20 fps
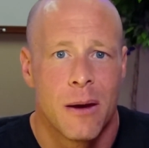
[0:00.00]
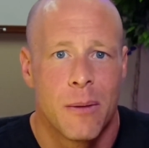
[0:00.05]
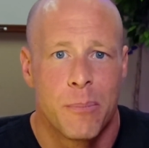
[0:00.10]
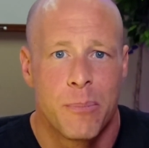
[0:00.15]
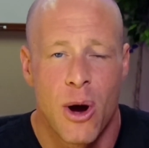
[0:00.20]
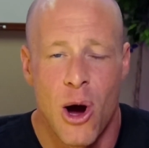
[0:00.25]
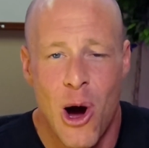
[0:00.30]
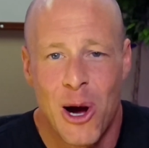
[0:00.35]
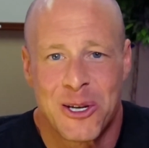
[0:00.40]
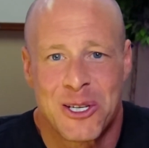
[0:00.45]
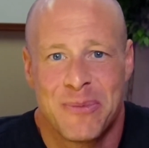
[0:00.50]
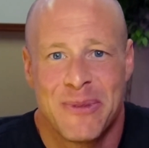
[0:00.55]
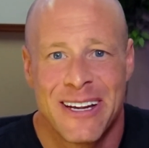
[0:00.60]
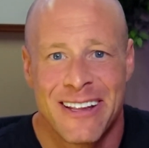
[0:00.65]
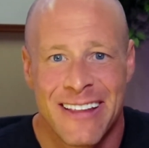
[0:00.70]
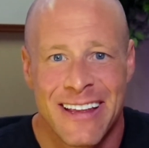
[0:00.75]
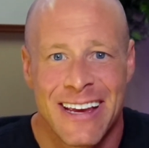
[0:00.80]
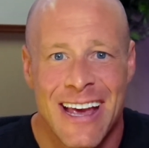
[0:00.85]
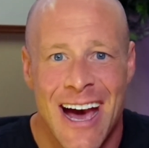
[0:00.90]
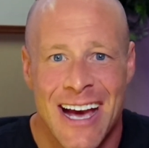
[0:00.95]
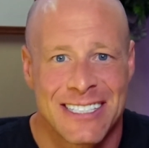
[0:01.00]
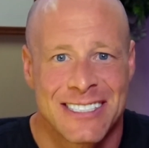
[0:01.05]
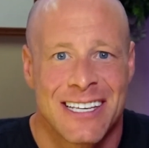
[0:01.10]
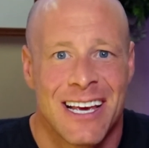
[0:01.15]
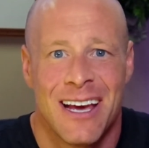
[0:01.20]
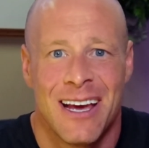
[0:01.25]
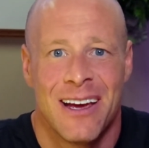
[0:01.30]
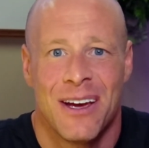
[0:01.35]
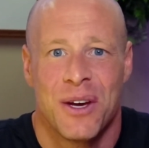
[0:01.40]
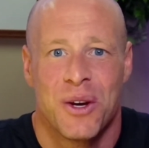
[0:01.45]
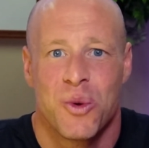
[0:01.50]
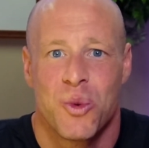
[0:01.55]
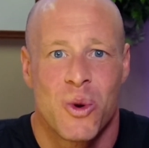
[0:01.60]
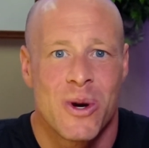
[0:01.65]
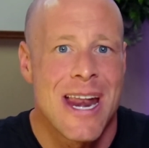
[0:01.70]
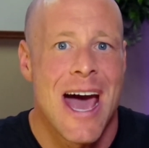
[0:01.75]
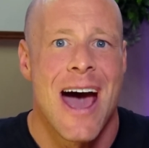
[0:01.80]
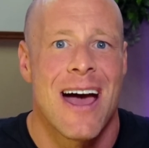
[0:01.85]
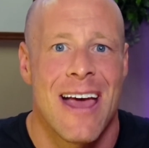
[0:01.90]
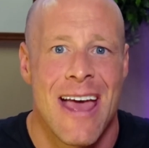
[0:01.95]
But ultimately, guys, we're
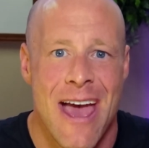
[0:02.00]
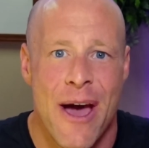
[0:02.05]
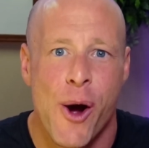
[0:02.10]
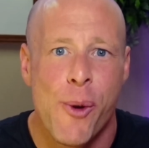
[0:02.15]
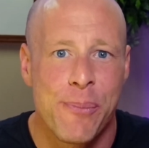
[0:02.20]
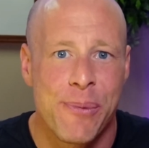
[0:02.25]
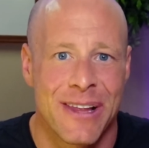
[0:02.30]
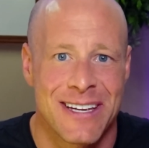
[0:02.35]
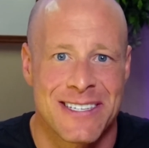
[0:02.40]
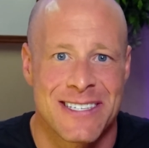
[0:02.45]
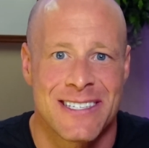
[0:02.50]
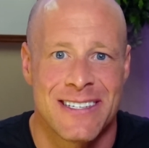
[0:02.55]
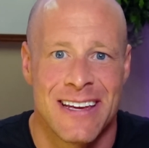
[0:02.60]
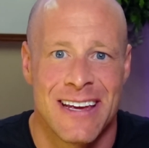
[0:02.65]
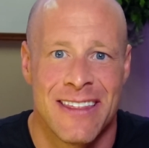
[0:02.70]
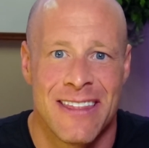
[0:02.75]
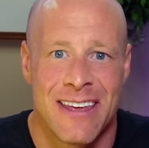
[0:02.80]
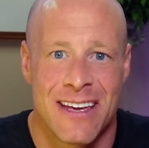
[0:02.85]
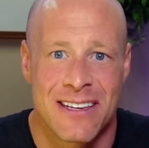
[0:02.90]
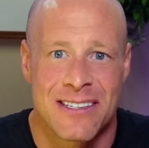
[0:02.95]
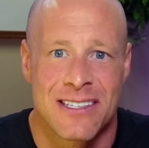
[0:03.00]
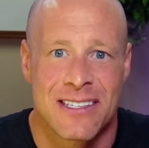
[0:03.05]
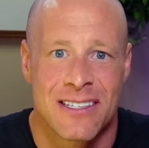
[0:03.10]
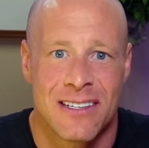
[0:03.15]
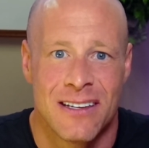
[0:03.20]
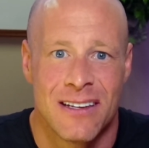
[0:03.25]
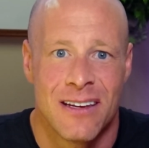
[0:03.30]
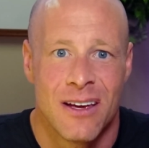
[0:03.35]
not helpless in this.